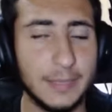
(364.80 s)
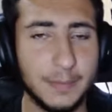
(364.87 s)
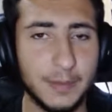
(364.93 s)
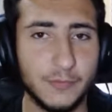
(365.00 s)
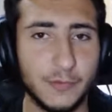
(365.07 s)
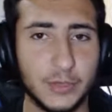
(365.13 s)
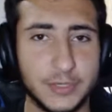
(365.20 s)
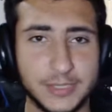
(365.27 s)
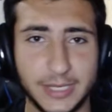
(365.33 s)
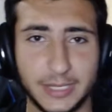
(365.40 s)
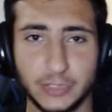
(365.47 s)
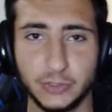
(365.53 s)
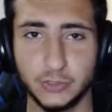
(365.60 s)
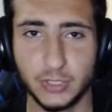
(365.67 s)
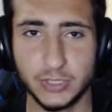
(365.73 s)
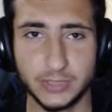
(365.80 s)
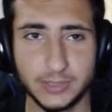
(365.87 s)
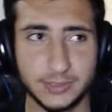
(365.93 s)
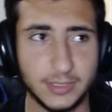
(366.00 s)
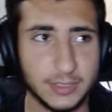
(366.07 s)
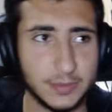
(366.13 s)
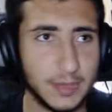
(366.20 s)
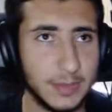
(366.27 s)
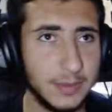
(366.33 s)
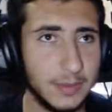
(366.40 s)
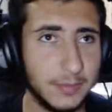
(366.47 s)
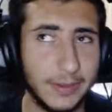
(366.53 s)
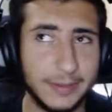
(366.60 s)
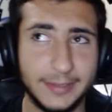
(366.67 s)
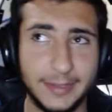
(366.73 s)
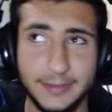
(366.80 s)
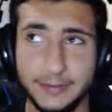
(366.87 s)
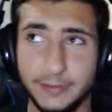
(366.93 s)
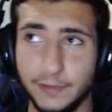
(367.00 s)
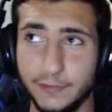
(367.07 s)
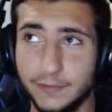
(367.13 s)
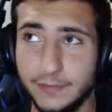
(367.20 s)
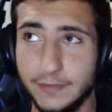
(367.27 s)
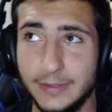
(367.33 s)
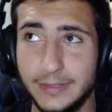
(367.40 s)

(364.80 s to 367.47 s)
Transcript: him for the second choice, because maybe by the end of